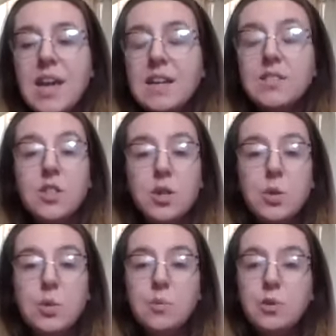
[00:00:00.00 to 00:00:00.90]

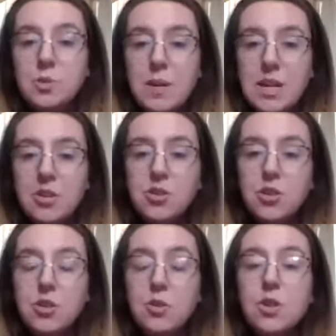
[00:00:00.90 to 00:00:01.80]
So just making
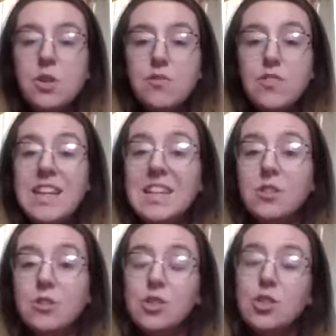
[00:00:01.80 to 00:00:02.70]
sure feedings
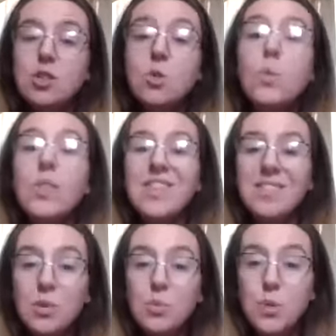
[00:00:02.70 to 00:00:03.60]
are still
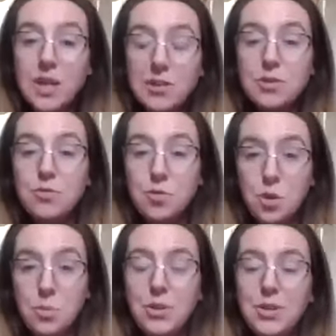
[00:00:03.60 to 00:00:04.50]
within the range of
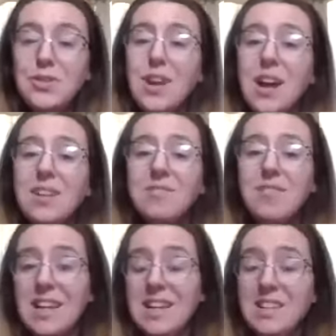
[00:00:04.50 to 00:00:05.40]
normal and you're not
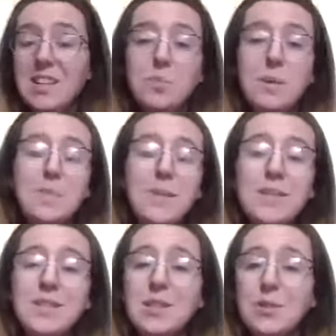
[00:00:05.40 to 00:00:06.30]
finding that your baby is,